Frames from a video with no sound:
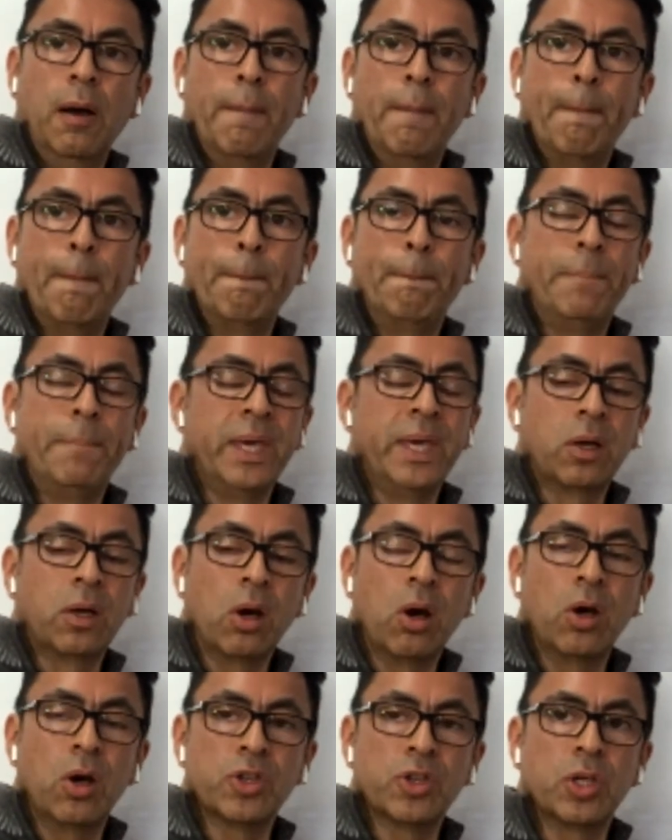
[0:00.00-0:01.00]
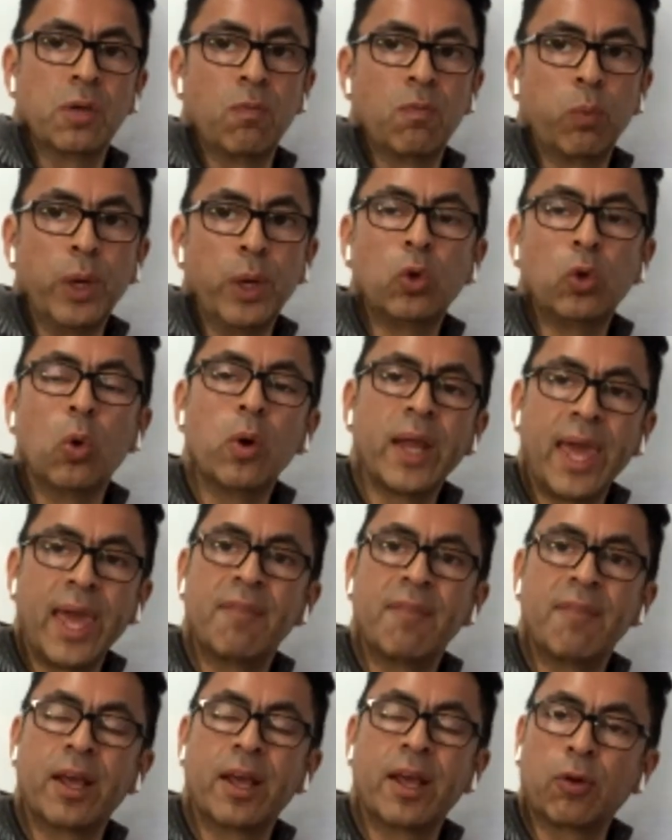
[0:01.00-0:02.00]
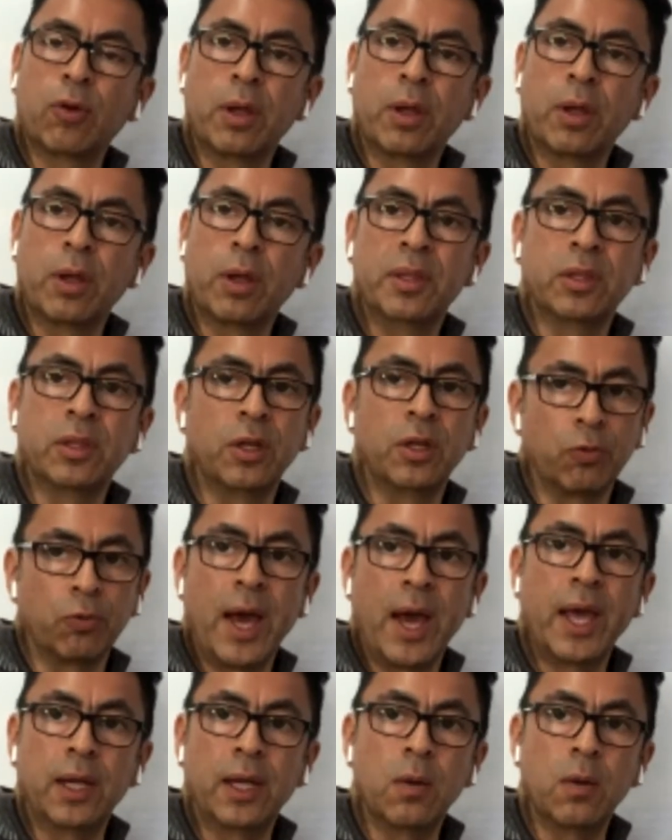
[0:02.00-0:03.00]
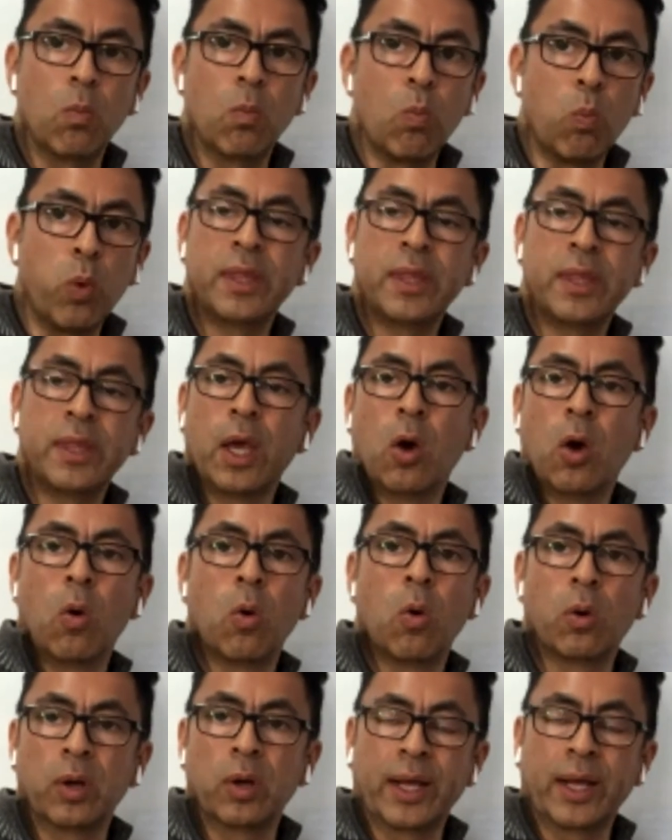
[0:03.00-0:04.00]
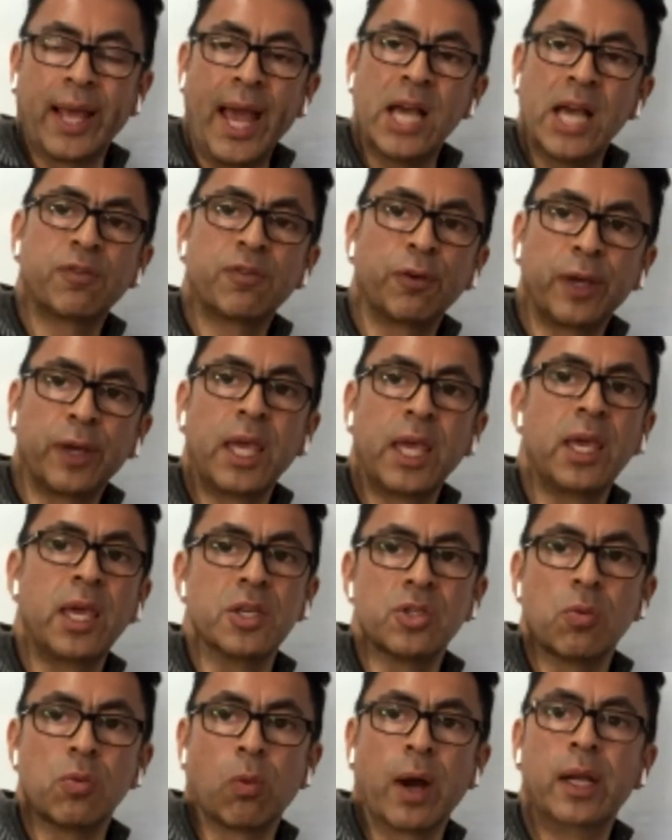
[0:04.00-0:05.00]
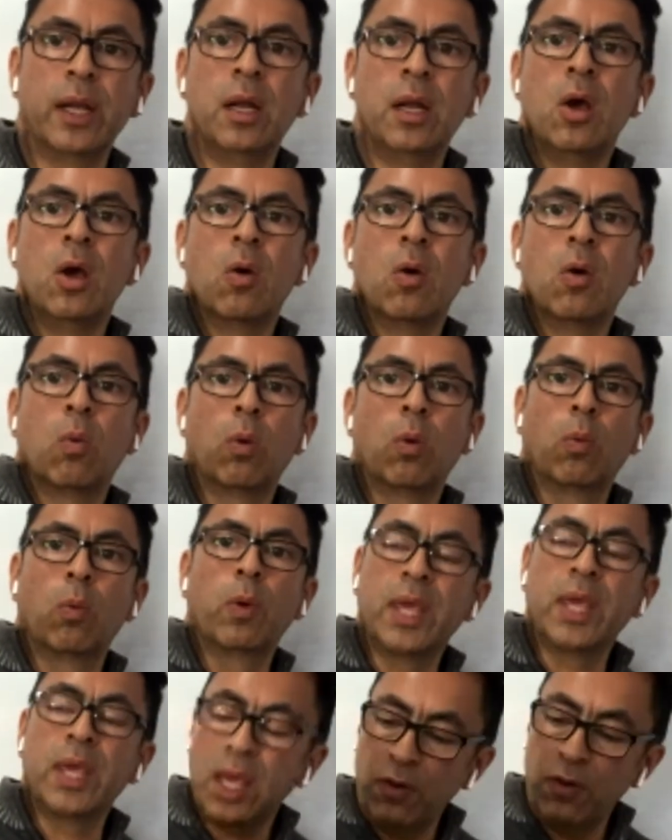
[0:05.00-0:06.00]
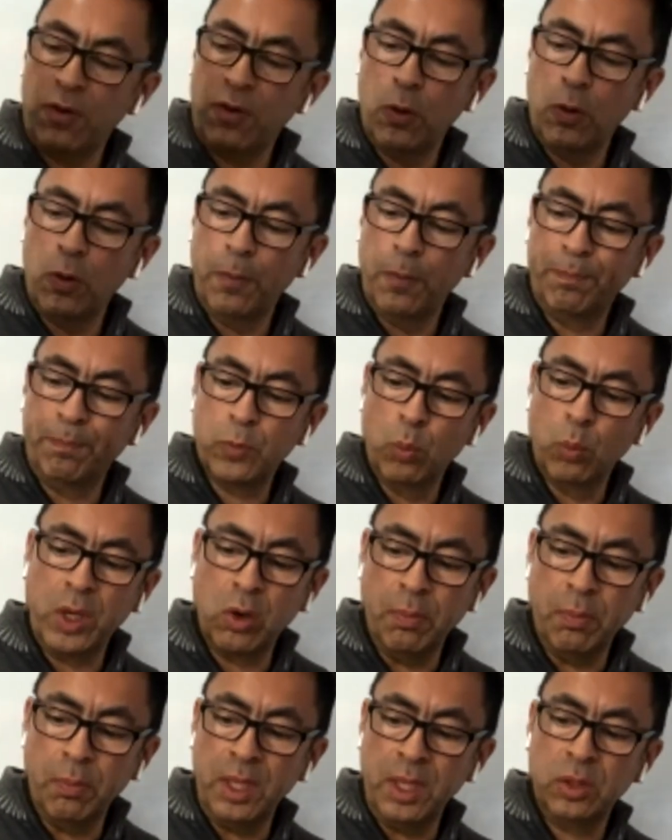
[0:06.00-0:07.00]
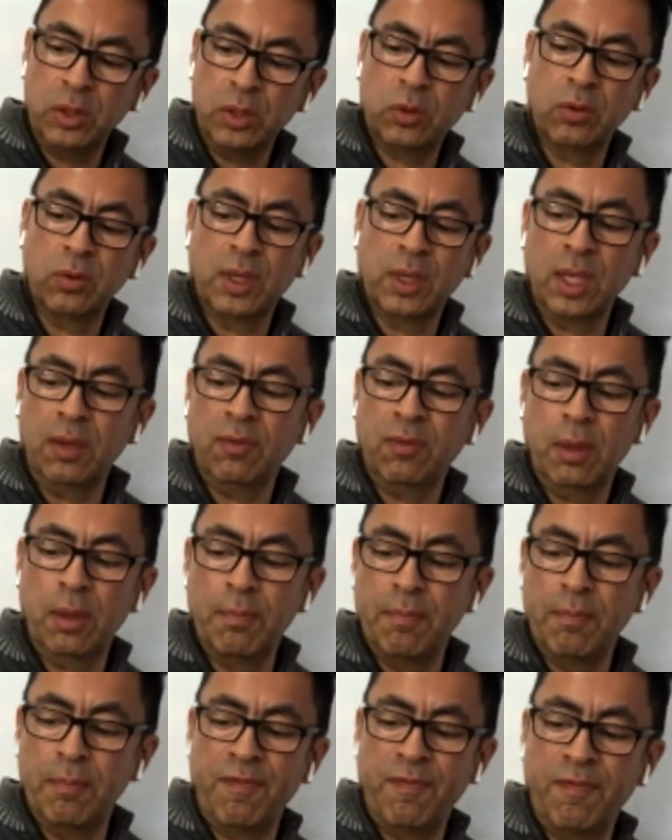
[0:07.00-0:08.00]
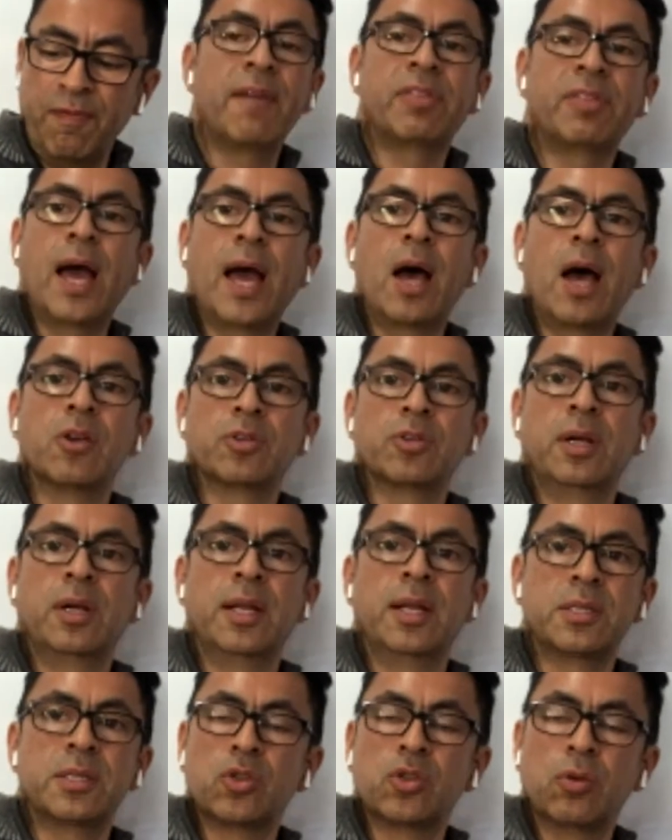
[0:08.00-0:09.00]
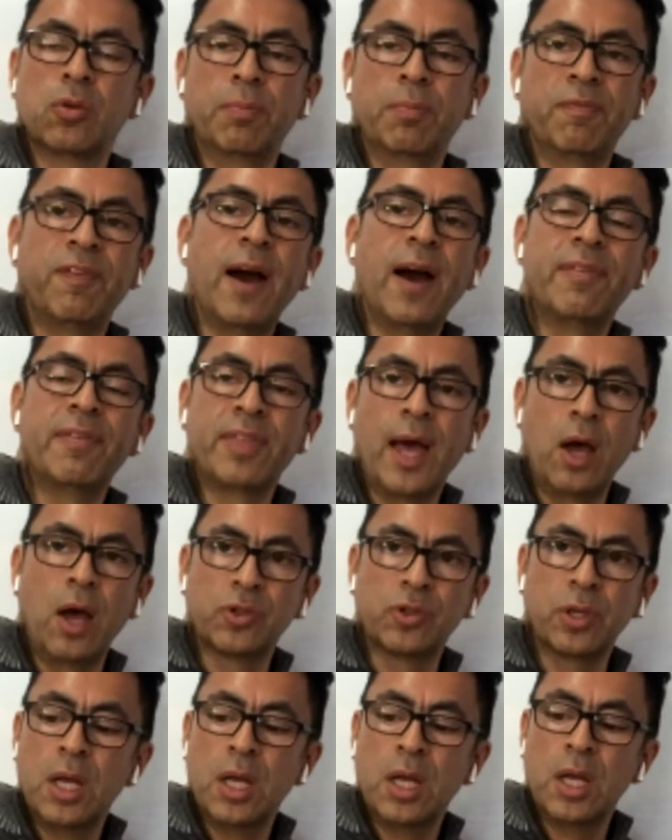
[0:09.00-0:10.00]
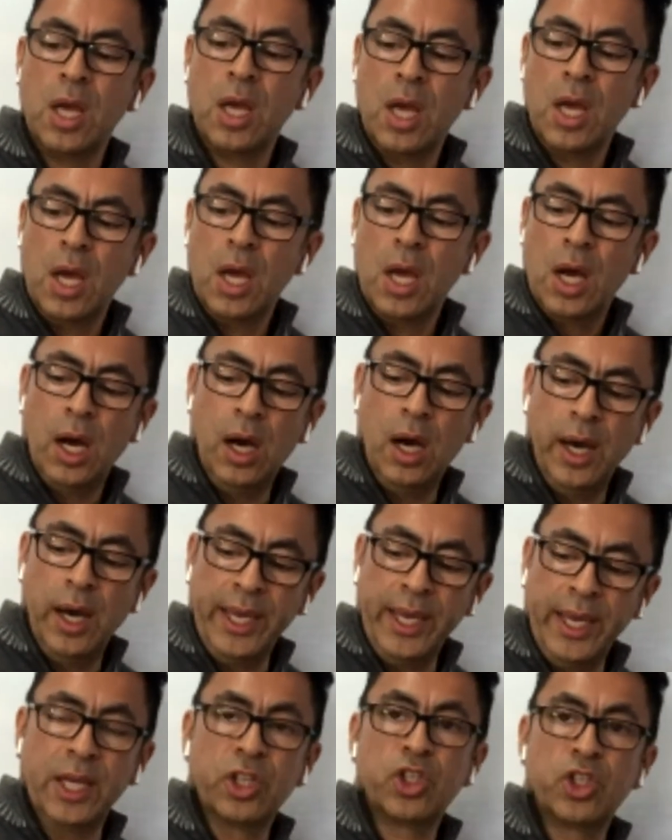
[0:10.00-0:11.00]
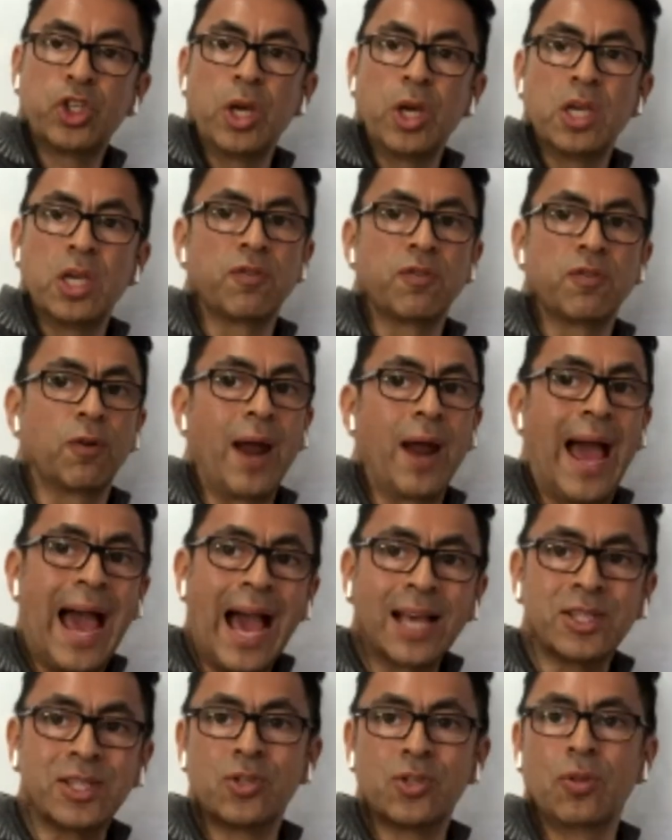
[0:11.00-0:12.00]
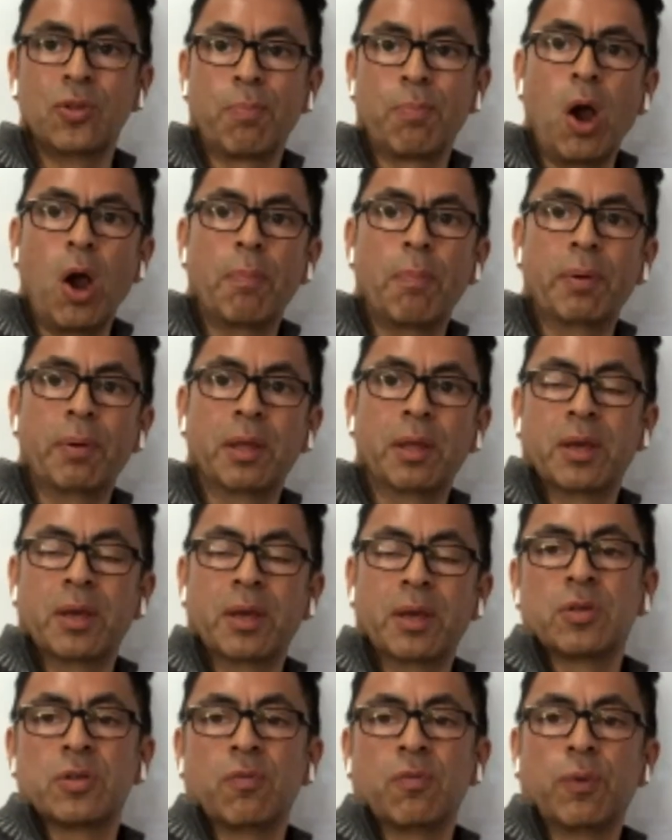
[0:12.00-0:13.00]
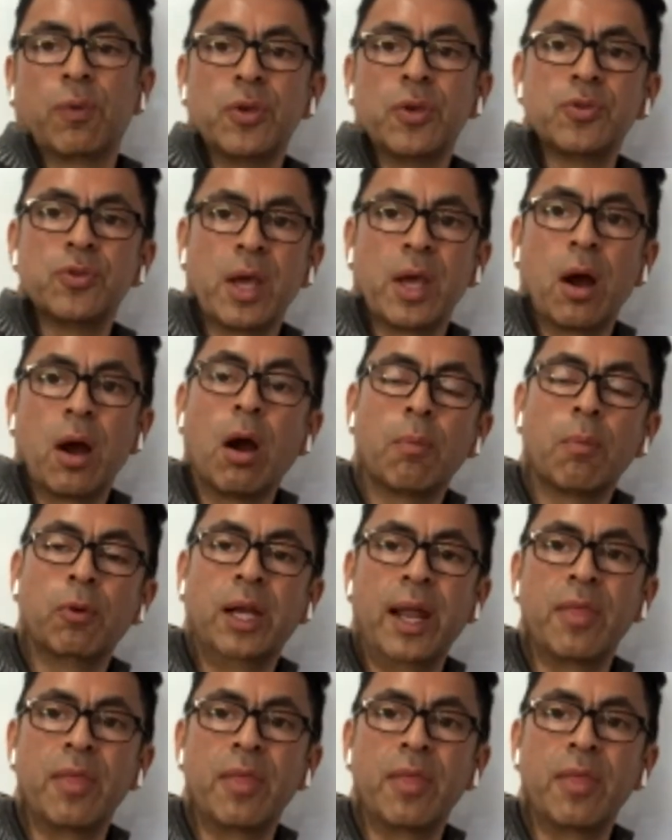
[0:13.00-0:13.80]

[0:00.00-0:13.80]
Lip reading: Because if we don't have an agreement in writing with the owner, cash for keys, right? where we commit to give them 5,000, let's assume 5,000, in exchange for access to the property, because if we use a hard money